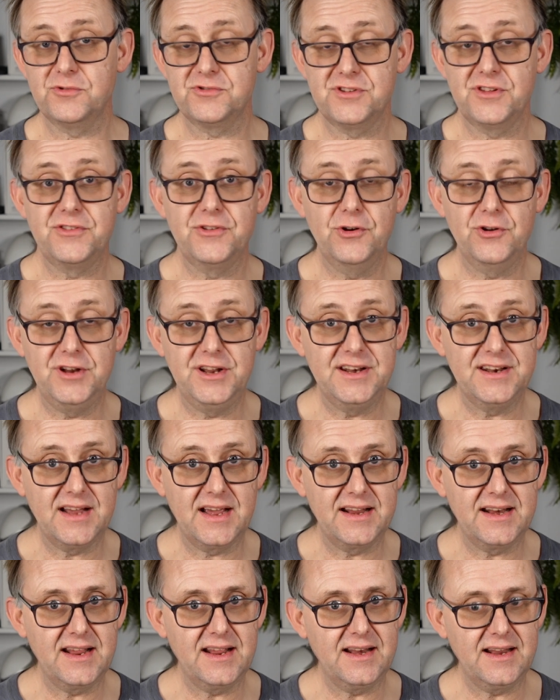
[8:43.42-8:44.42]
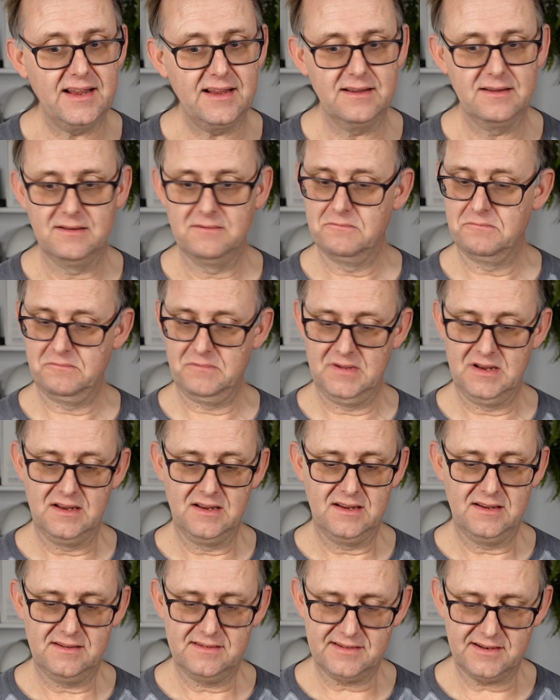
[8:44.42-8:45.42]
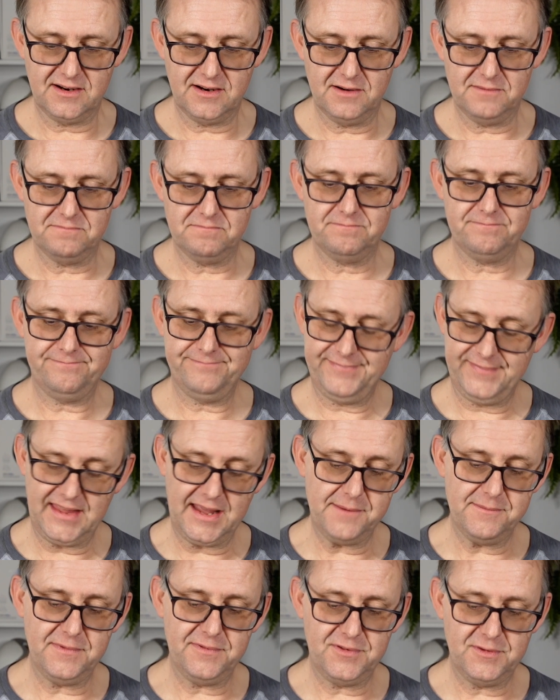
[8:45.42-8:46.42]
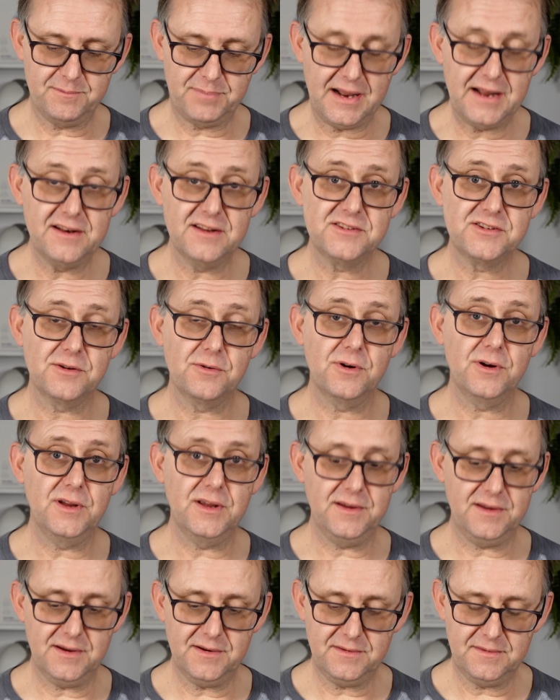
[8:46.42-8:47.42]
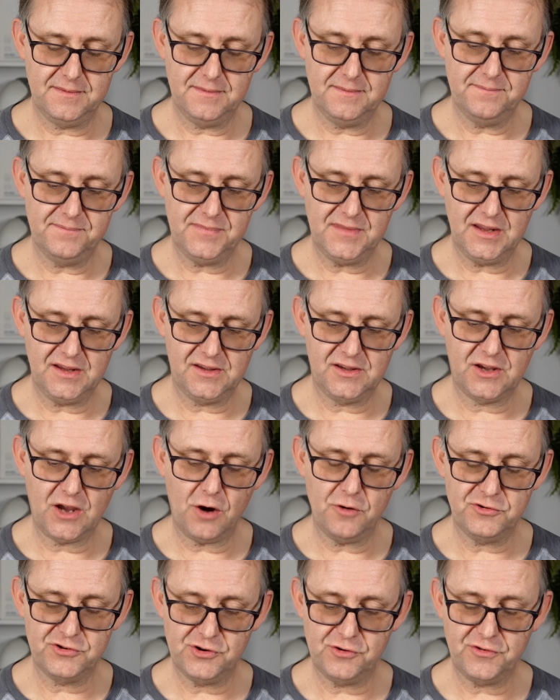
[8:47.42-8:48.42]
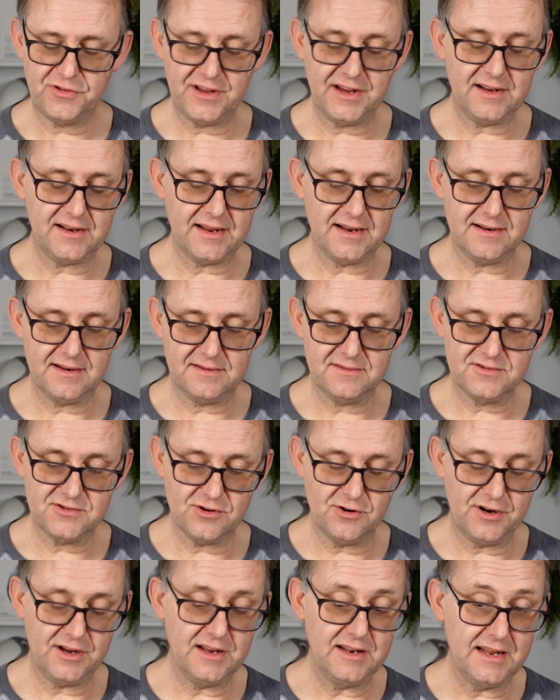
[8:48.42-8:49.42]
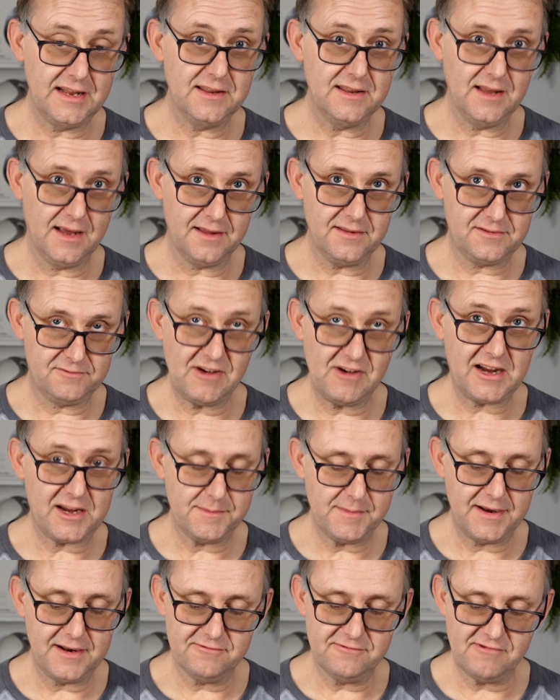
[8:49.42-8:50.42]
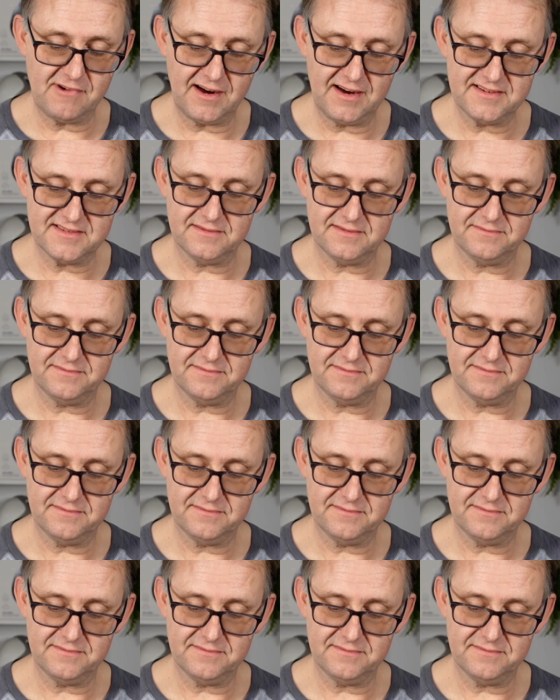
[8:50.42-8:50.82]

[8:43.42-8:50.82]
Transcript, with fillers: the thirteen nine eighty. So yeah, if your Blender's your, your, your go-to thing, then certainly you need that. Recommend the Ryzen.